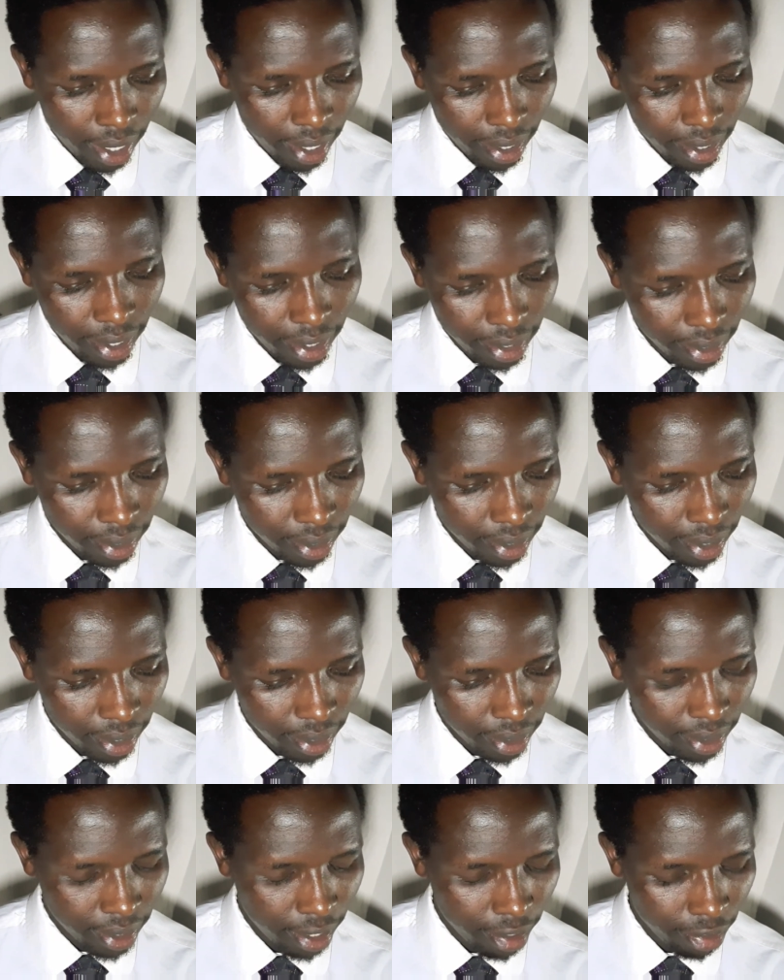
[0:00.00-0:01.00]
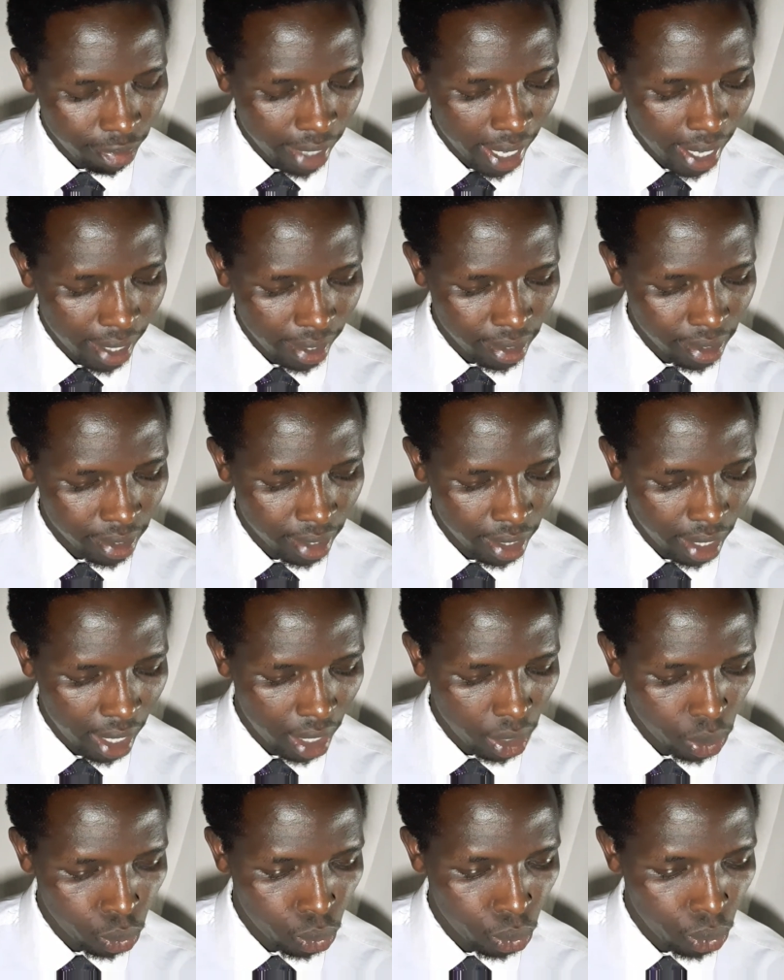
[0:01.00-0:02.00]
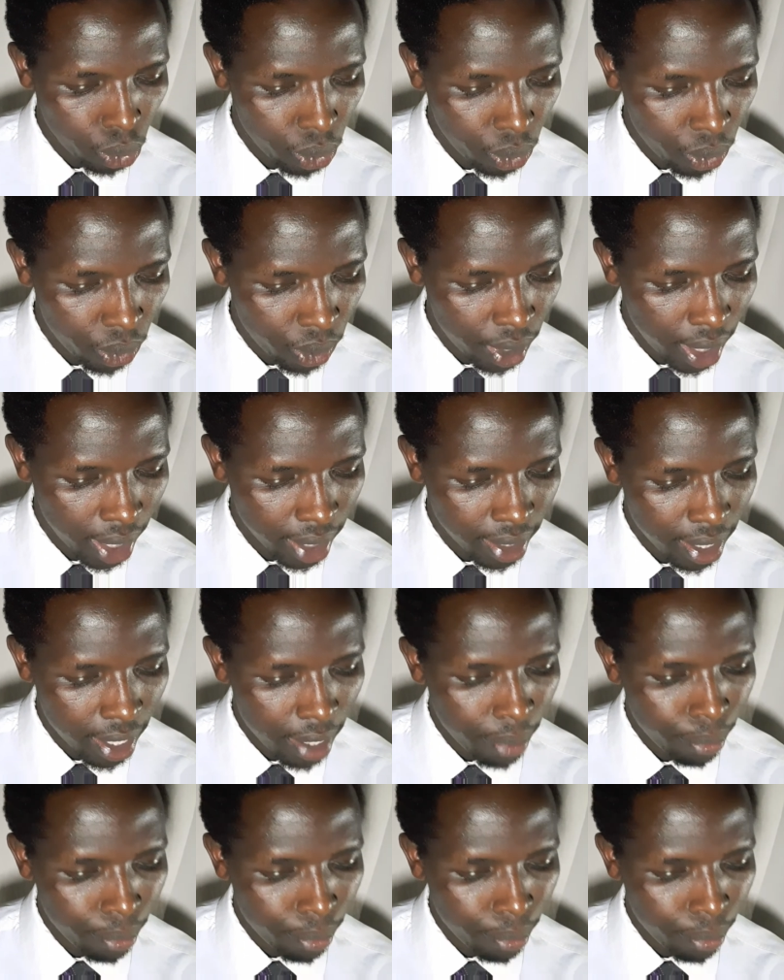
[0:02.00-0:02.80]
These things have I written unto you that